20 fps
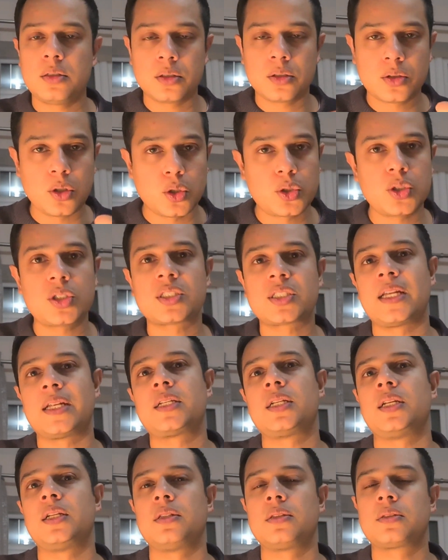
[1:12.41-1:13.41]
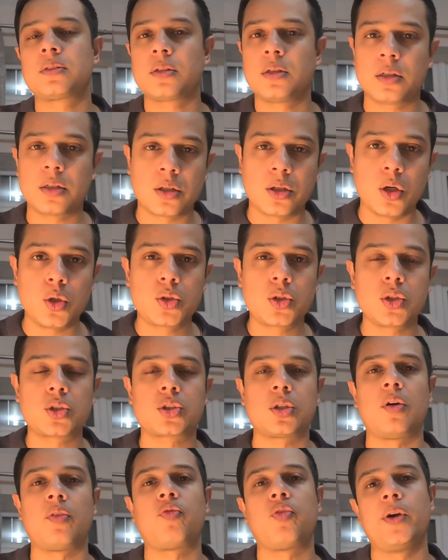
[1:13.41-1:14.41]
Go to settings, go to
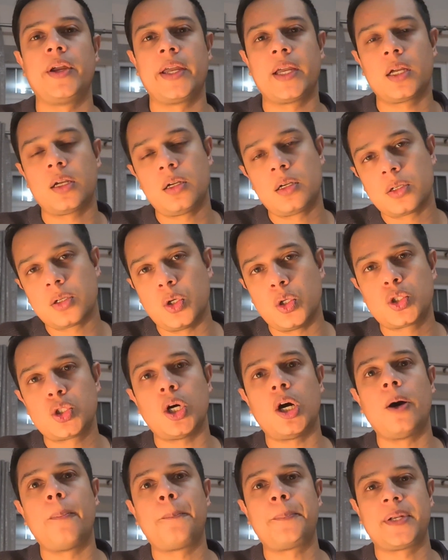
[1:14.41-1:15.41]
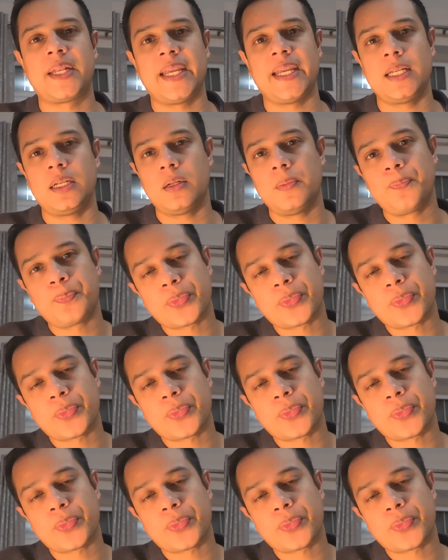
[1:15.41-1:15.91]
software, go to update,